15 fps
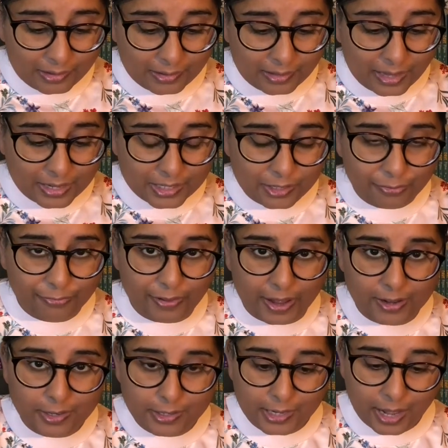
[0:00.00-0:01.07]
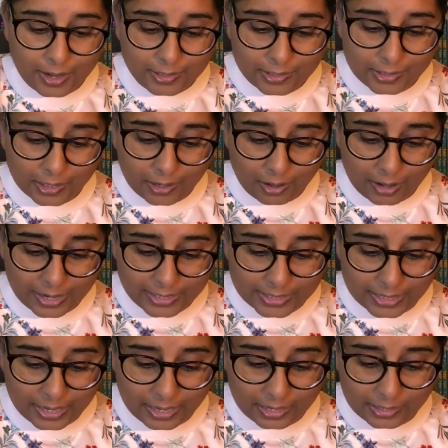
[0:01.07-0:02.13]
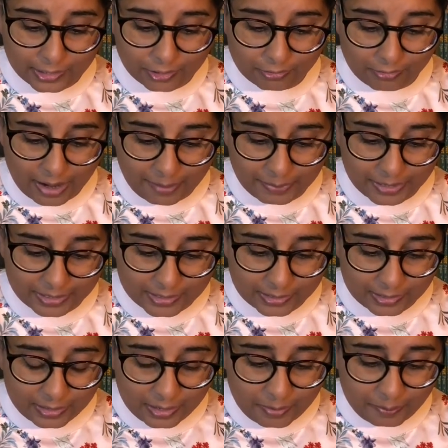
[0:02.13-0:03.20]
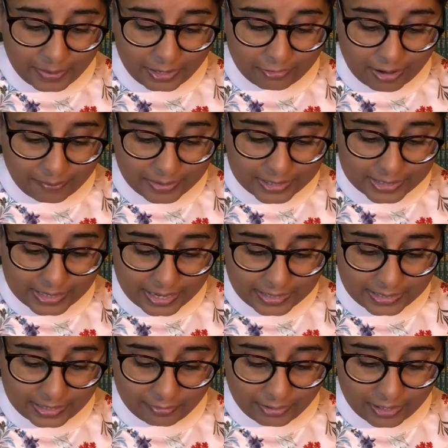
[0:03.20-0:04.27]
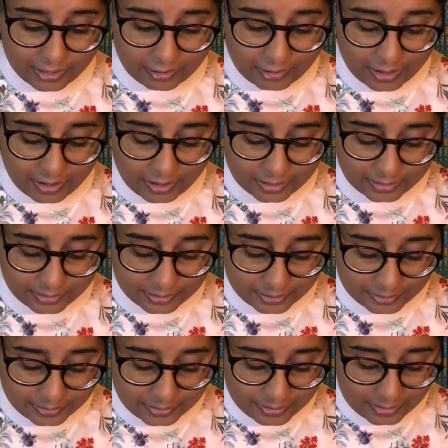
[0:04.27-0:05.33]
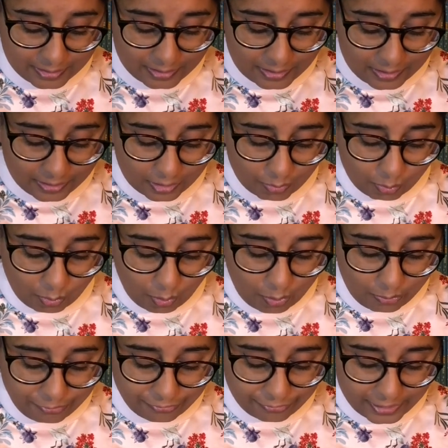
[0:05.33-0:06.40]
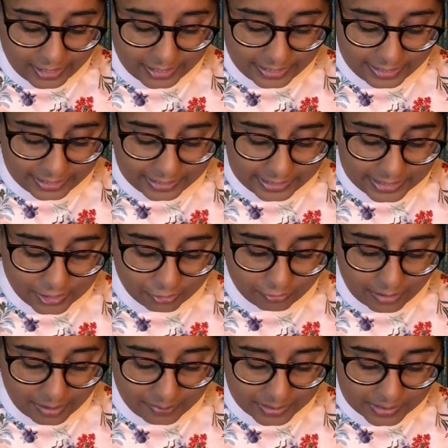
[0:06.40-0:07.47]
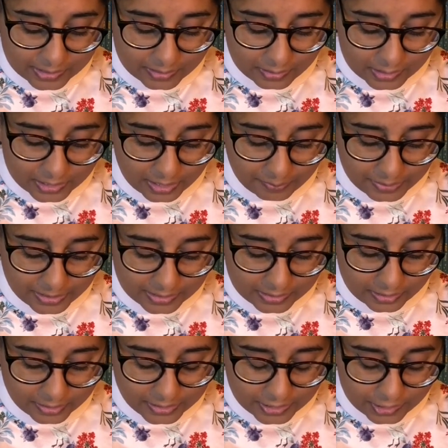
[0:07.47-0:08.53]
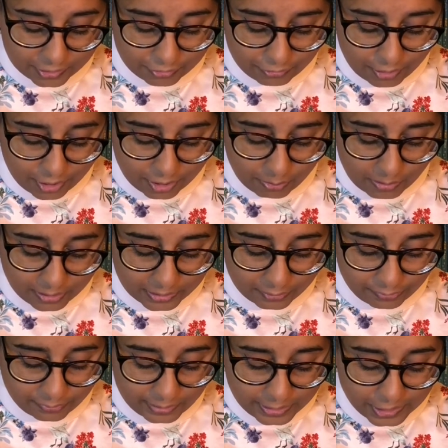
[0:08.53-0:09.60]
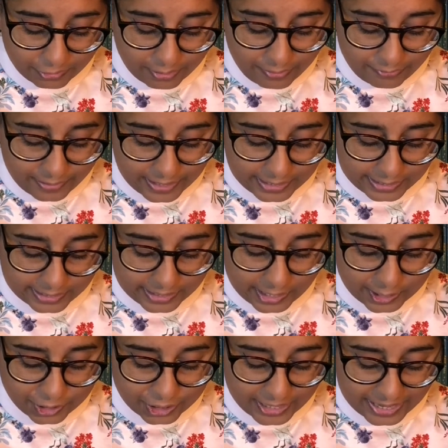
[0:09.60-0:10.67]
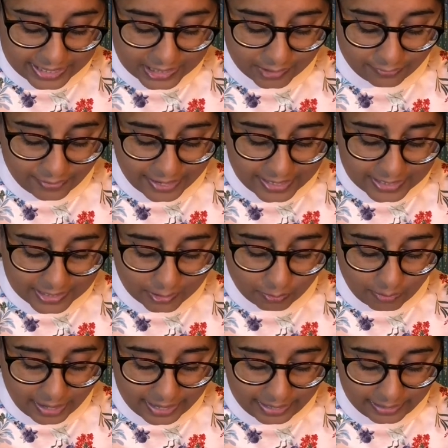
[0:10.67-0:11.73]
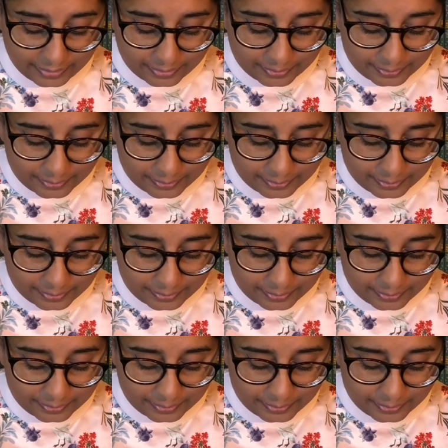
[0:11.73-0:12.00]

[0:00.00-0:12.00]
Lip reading: That's a fantastic idea, Little Rabbit, Big Rabbit said, giving her a hug. The warm feeling in Little Rabbit's tummy started to grow while the fluttery feeling in her chest faded away.